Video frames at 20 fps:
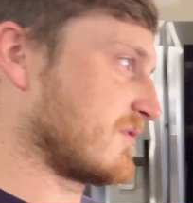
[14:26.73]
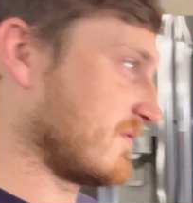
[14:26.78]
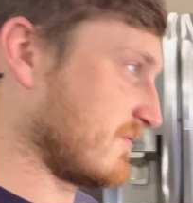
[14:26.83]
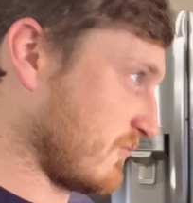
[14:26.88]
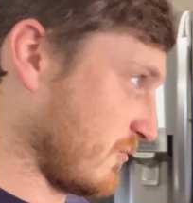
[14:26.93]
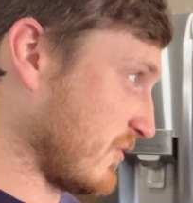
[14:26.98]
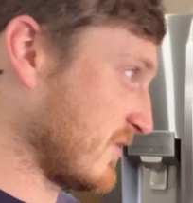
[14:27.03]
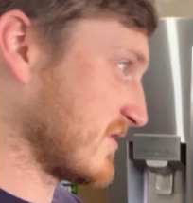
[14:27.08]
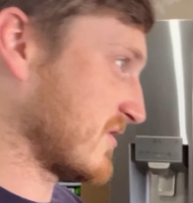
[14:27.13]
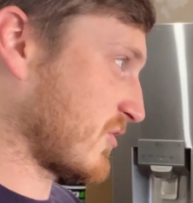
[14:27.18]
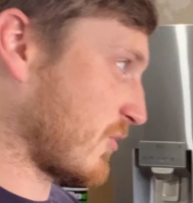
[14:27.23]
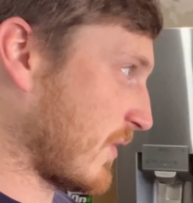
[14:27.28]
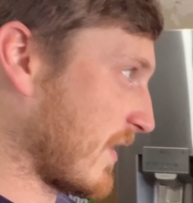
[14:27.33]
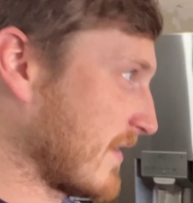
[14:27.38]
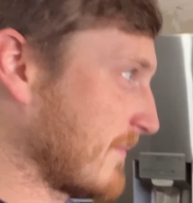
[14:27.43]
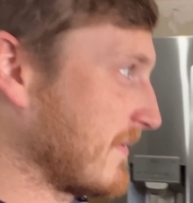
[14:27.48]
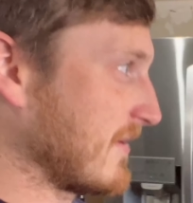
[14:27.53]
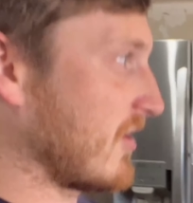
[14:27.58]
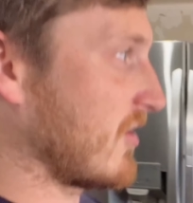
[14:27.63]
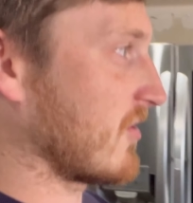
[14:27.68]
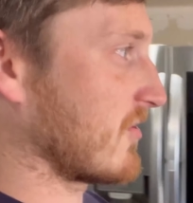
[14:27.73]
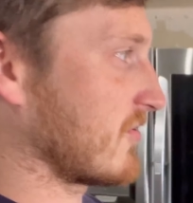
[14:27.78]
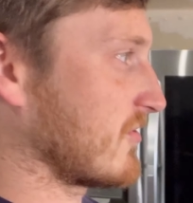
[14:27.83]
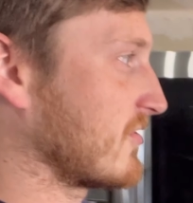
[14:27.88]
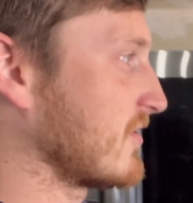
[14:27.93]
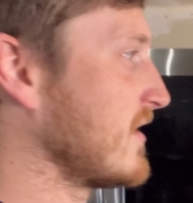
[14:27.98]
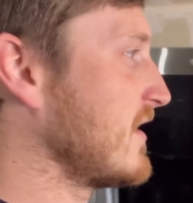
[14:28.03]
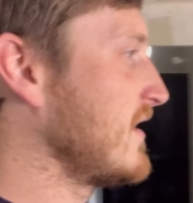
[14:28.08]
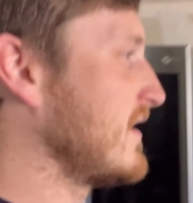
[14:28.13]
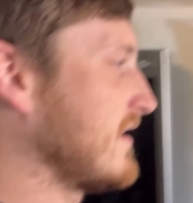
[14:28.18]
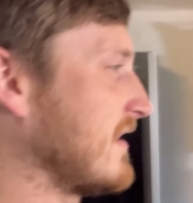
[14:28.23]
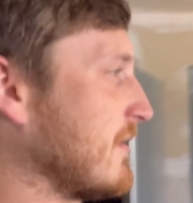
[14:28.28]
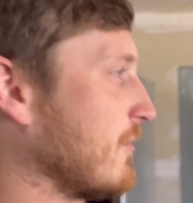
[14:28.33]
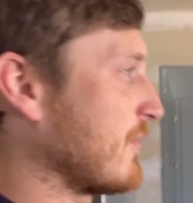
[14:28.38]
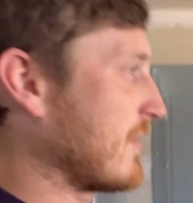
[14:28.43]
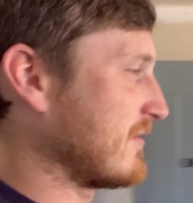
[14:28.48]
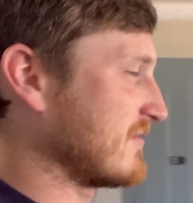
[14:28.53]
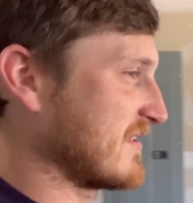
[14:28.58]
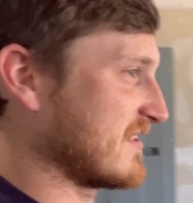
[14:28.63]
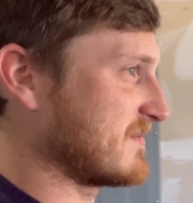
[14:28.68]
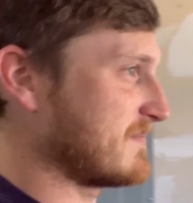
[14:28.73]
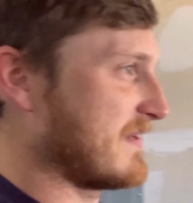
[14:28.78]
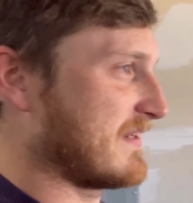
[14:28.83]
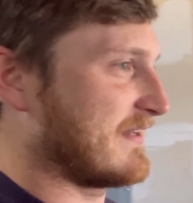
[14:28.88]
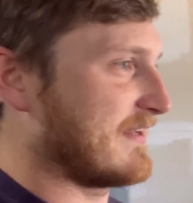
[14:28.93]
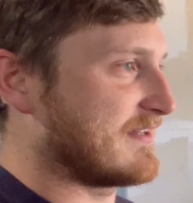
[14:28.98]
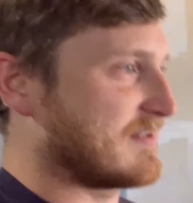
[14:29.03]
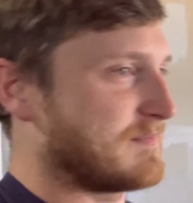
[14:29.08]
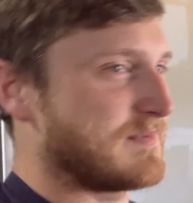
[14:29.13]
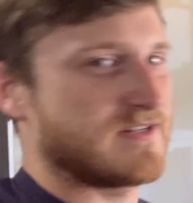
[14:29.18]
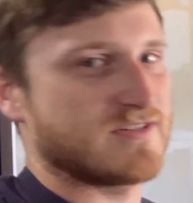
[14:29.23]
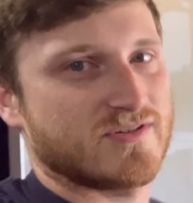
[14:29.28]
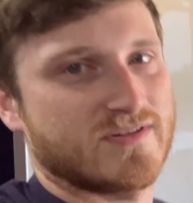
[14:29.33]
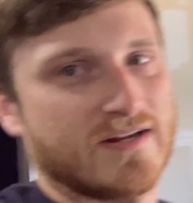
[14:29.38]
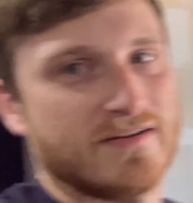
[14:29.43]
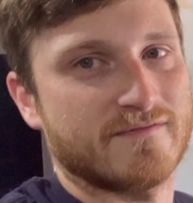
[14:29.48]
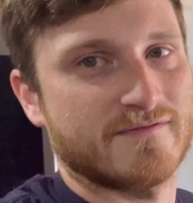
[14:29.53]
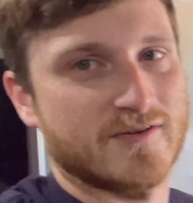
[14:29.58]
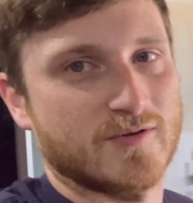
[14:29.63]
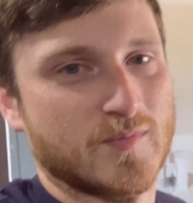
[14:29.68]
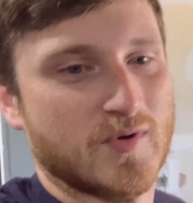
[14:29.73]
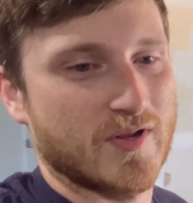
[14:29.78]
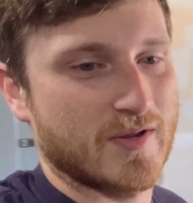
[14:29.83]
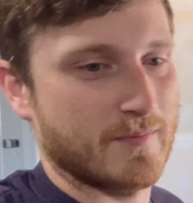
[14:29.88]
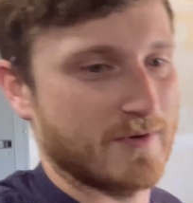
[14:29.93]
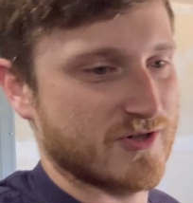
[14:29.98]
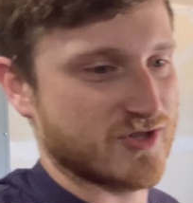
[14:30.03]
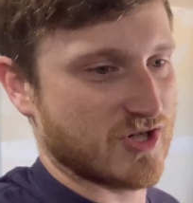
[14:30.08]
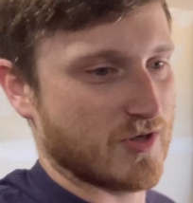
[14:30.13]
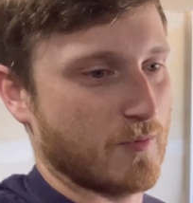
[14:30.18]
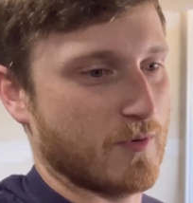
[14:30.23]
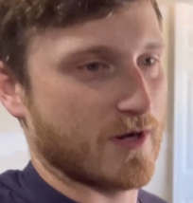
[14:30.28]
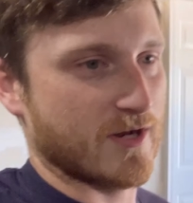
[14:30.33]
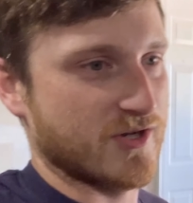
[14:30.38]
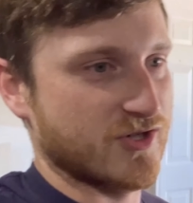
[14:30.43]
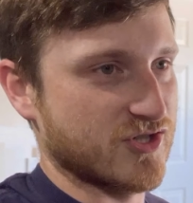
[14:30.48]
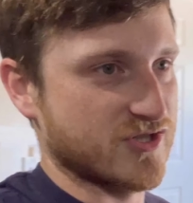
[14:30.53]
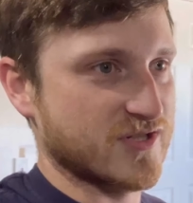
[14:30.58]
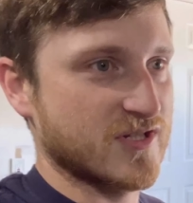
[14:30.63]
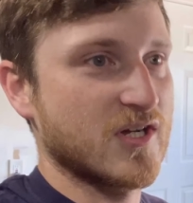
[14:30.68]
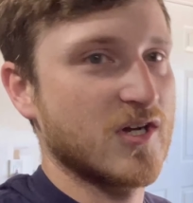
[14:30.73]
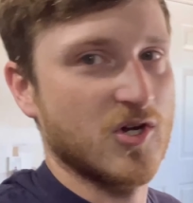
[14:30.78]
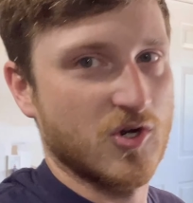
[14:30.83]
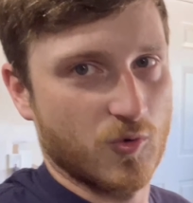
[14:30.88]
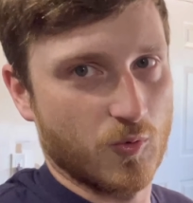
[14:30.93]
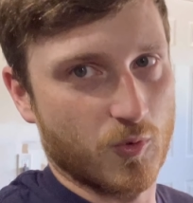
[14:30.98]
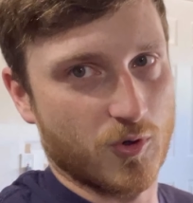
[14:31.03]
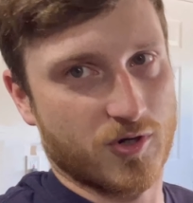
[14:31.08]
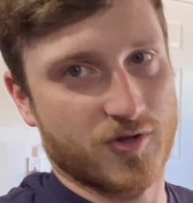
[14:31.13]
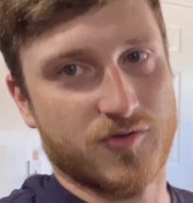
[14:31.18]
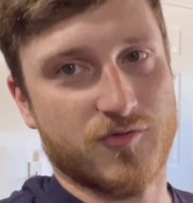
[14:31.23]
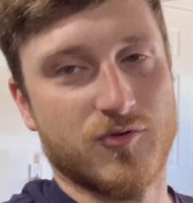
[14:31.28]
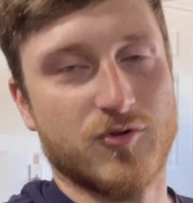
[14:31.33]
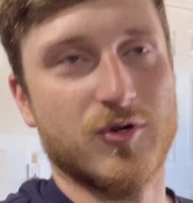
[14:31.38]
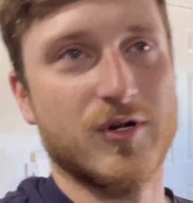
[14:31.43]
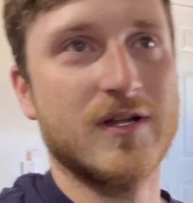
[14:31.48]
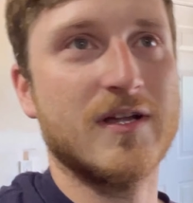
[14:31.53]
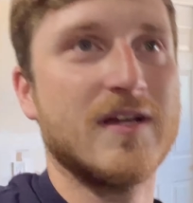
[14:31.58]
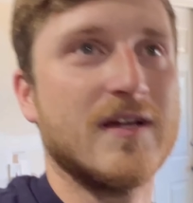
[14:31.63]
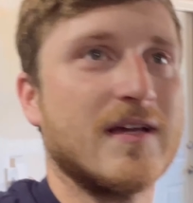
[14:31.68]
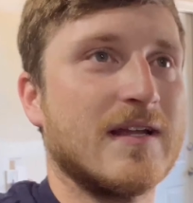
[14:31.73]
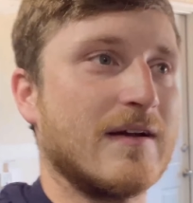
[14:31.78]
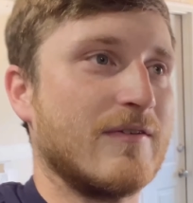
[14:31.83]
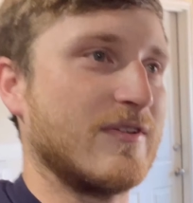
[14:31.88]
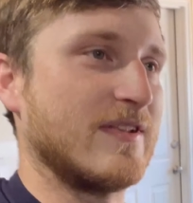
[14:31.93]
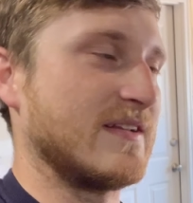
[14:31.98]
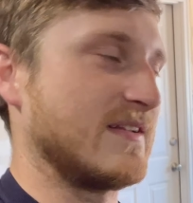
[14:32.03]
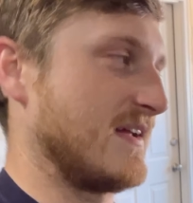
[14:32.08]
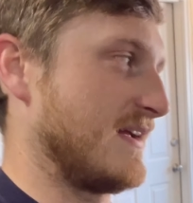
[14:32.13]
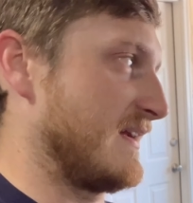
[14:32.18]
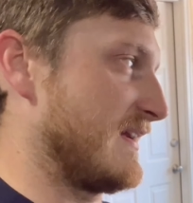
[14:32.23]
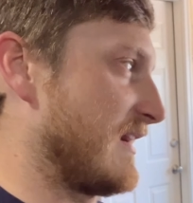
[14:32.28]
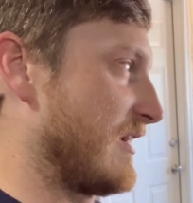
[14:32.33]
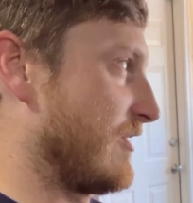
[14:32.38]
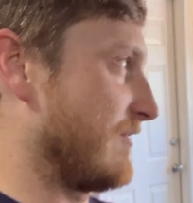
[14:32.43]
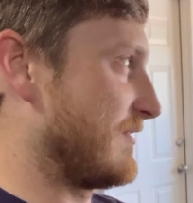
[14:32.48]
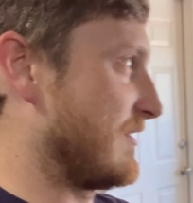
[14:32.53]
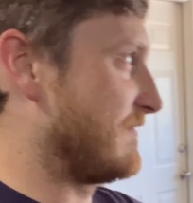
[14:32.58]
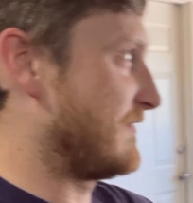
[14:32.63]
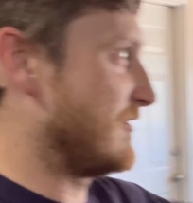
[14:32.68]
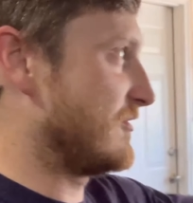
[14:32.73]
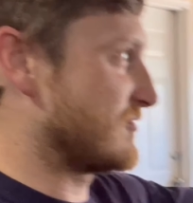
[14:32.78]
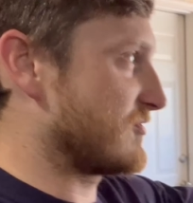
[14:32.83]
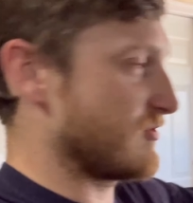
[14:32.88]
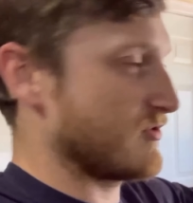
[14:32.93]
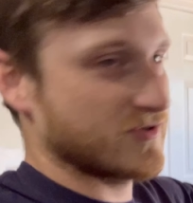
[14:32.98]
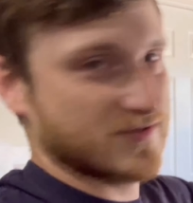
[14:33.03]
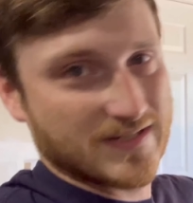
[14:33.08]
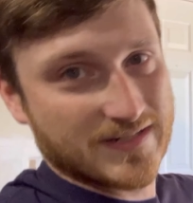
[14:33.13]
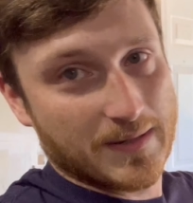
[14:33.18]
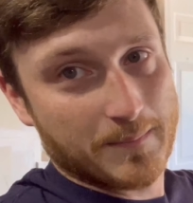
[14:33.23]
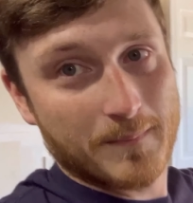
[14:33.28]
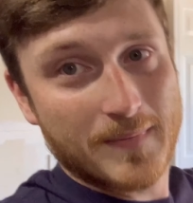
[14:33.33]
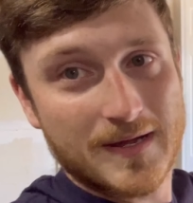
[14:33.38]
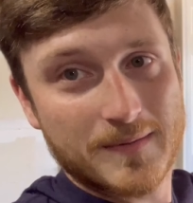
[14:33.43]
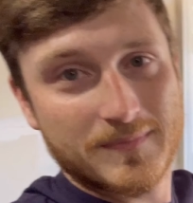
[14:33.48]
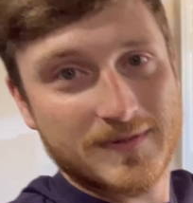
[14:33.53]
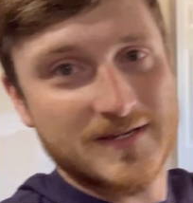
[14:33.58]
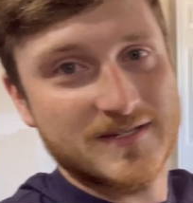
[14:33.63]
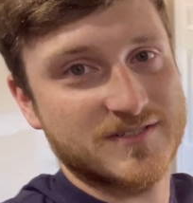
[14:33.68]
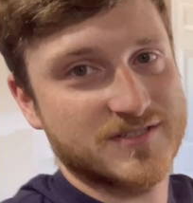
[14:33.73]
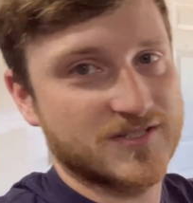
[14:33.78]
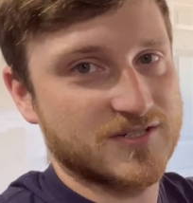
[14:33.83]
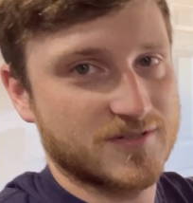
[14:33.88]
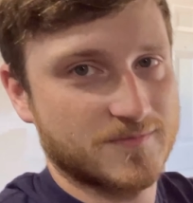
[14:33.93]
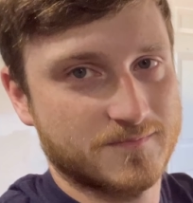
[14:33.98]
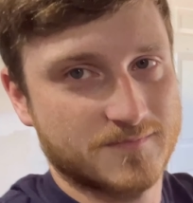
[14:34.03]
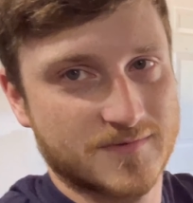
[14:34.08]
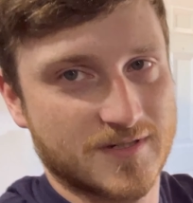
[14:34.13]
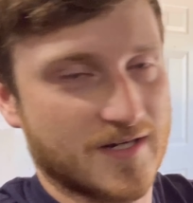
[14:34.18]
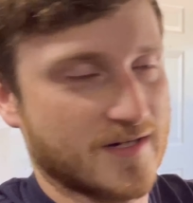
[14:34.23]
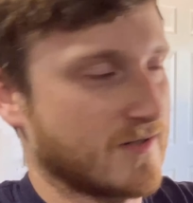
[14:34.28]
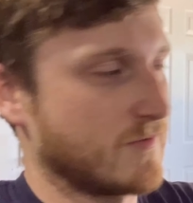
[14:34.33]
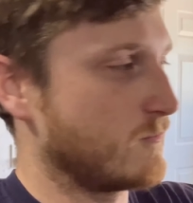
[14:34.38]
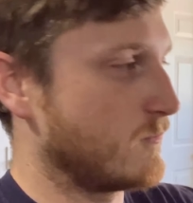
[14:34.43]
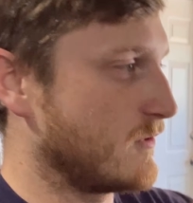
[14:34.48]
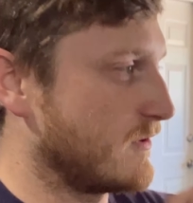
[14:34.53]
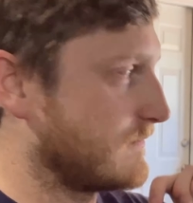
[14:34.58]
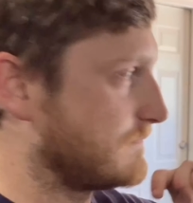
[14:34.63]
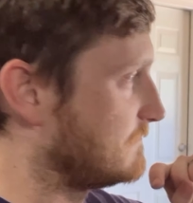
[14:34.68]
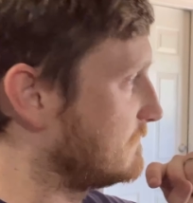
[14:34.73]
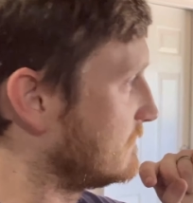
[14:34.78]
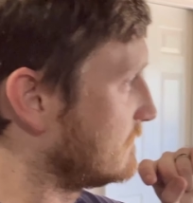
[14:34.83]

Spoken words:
was quite a bit harder than what I was expecting it to be, so I didn't film all that much. I want to just work through it, get everything taken care of. Diffuser looks like it might be easier, knock on wood.